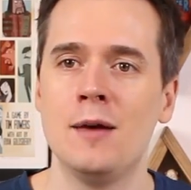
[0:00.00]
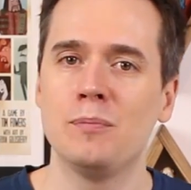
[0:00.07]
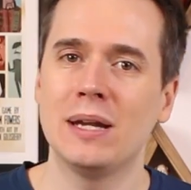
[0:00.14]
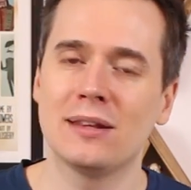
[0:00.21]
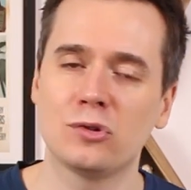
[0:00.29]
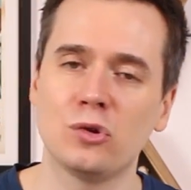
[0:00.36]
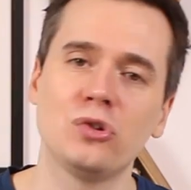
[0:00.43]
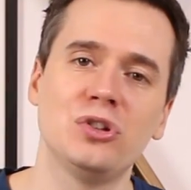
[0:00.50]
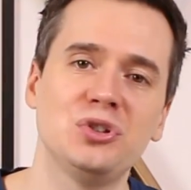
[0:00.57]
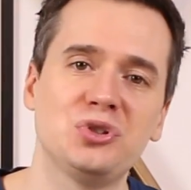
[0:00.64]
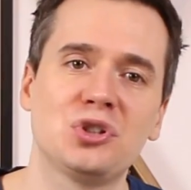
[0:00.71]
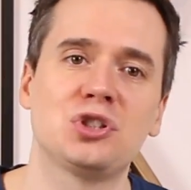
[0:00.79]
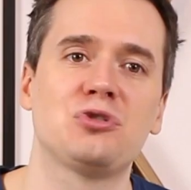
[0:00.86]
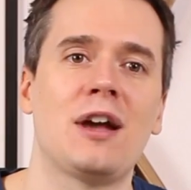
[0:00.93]
But it's also
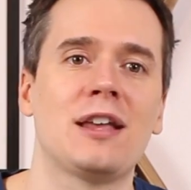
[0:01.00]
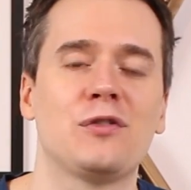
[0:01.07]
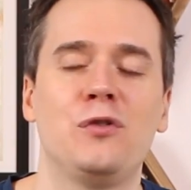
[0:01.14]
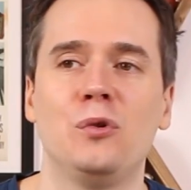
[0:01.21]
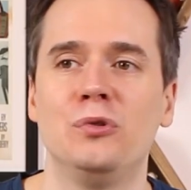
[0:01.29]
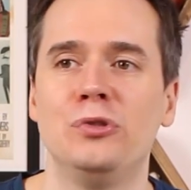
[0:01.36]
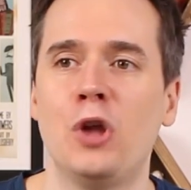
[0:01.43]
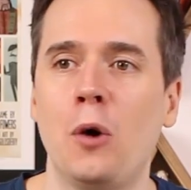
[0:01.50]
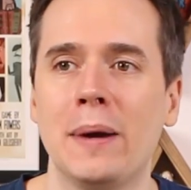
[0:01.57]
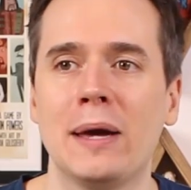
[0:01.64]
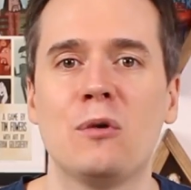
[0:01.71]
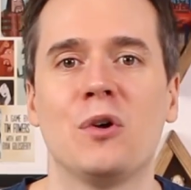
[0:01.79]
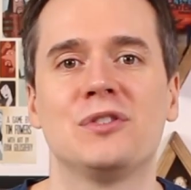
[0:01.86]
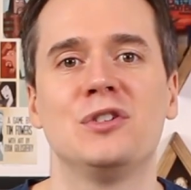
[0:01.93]
just stressful
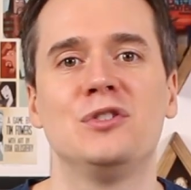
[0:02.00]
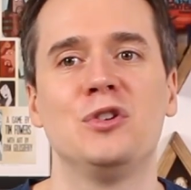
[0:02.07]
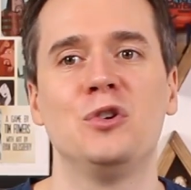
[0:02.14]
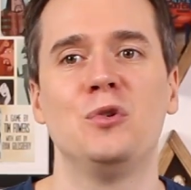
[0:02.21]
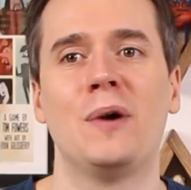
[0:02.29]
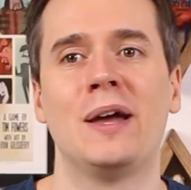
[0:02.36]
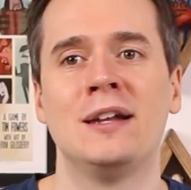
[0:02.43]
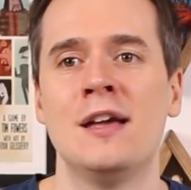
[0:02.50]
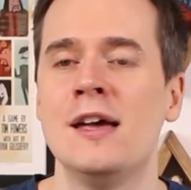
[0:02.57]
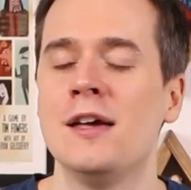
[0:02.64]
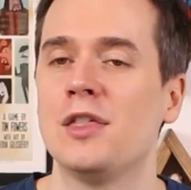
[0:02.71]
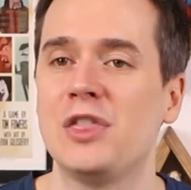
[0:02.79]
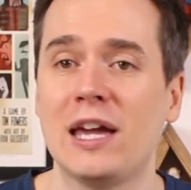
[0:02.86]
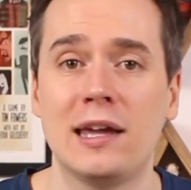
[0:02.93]
knowing what to do and
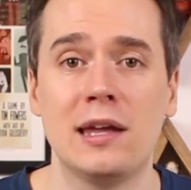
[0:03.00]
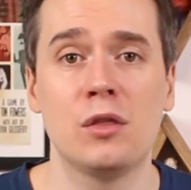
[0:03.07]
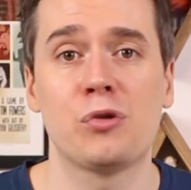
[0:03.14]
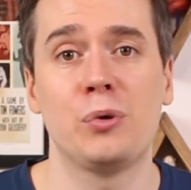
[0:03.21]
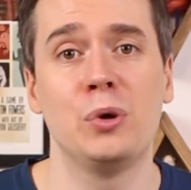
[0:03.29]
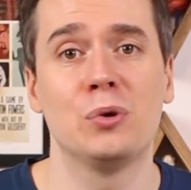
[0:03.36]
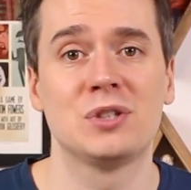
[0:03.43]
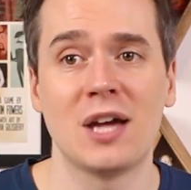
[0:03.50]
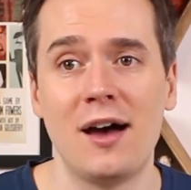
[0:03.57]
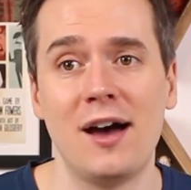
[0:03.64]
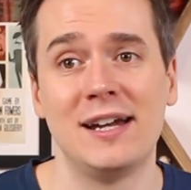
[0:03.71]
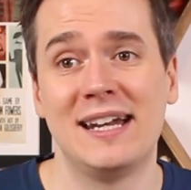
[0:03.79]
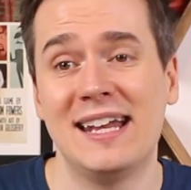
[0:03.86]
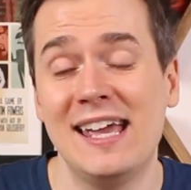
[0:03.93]
thinking through your
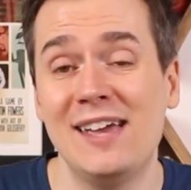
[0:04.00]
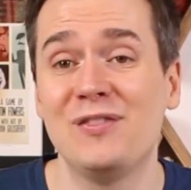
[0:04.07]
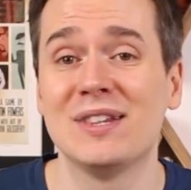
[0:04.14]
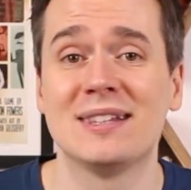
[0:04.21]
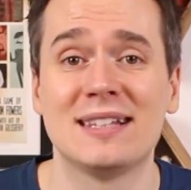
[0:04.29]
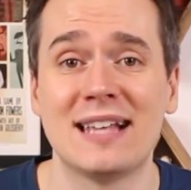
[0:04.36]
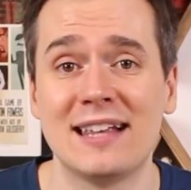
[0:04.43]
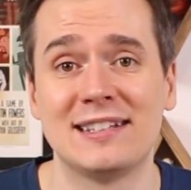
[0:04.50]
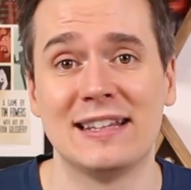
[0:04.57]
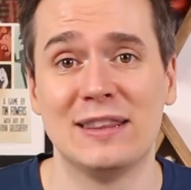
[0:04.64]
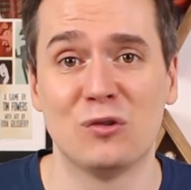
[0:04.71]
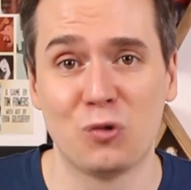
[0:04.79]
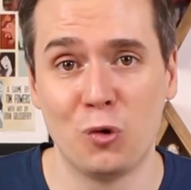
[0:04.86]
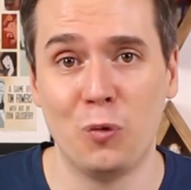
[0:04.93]
turn. And it even says in
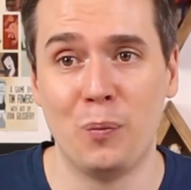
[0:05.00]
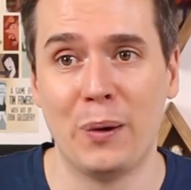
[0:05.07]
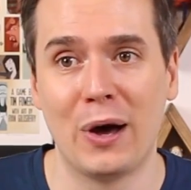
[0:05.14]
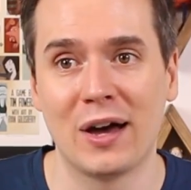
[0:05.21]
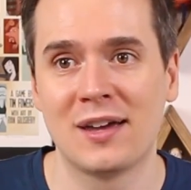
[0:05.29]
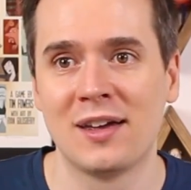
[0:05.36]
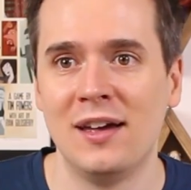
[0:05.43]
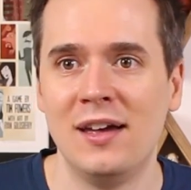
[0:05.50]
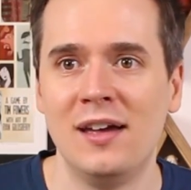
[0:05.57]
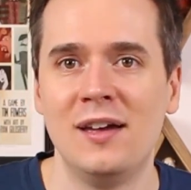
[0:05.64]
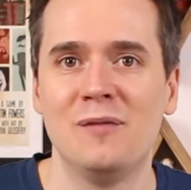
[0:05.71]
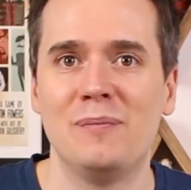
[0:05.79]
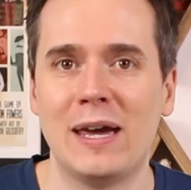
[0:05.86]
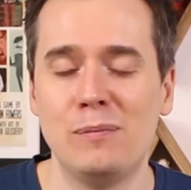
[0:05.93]
the rulebook,
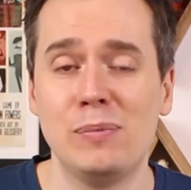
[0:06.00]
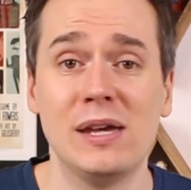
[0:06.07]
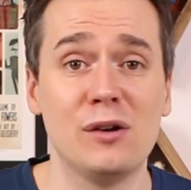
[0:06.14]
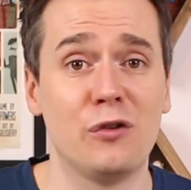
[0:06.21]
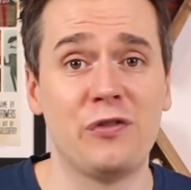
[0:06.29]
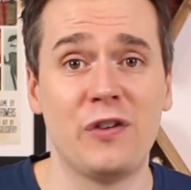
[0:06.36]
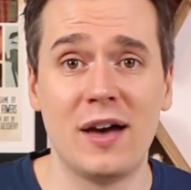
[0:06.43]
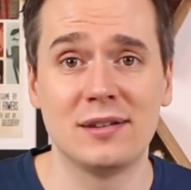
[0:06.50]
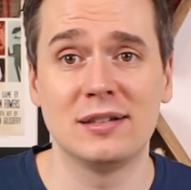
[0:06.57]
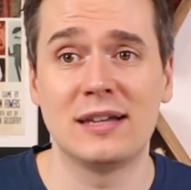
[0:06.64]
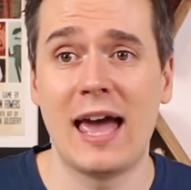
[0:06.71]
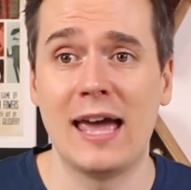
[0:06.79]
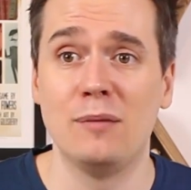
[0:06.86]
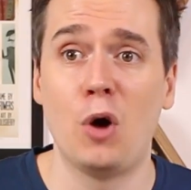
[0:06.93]
maybe your first
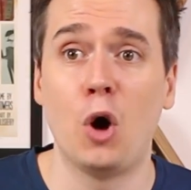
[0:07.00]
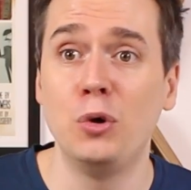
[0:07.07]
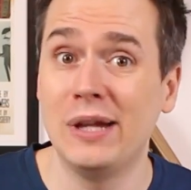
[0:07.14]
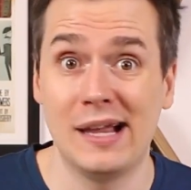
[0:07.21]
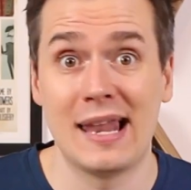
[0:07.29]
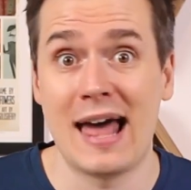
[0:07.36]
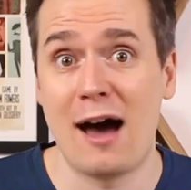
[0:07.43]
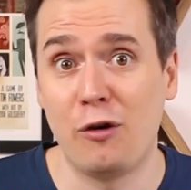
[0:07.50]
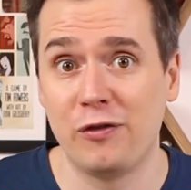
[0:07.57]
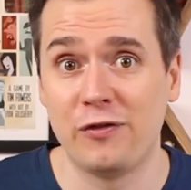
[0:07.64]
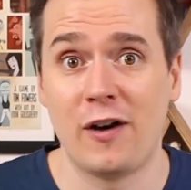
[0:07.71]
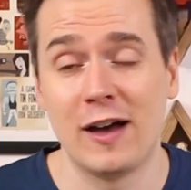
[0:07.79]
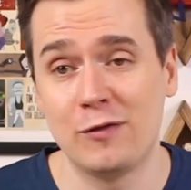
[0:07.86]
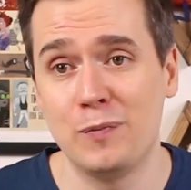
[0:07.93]
game only allow
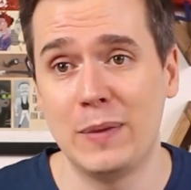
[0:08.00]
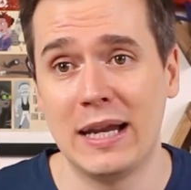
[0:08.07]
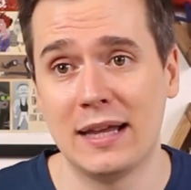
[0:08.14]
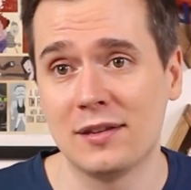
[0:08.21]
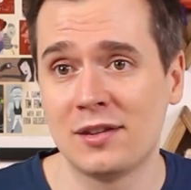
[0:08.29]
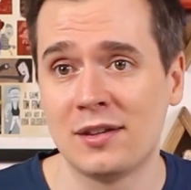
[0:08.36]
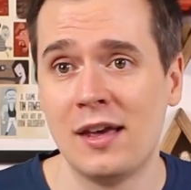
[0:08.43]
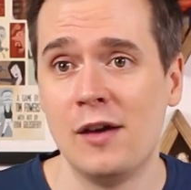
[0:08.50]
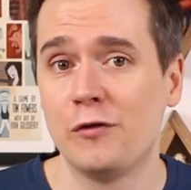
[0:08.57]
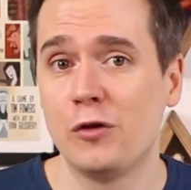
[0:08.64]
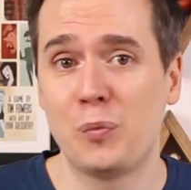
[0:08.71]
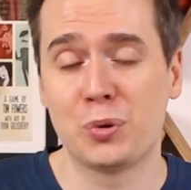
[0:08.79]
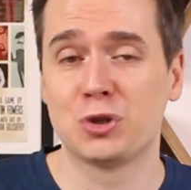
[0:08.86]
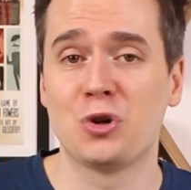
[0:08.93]
5 minutes
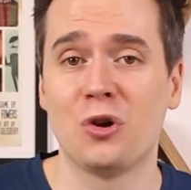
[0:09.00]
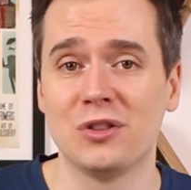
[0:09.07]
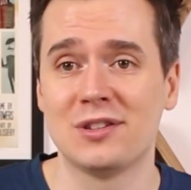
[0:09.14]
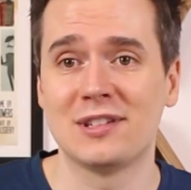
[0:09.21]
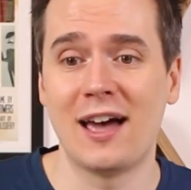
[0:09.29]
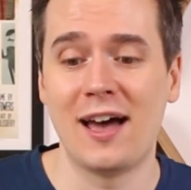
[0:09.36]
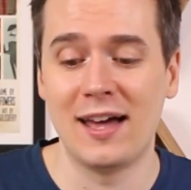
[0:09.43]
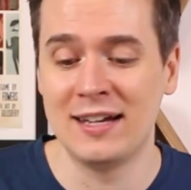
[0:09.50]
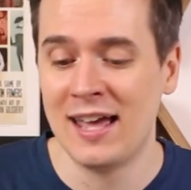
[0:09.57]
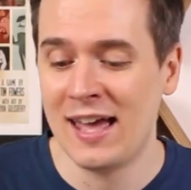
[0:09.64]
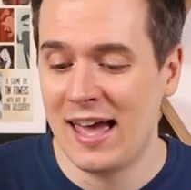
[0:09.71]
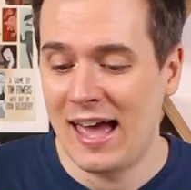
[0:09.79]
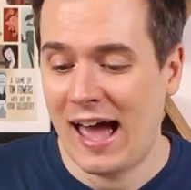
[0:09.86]
for Patron's turn.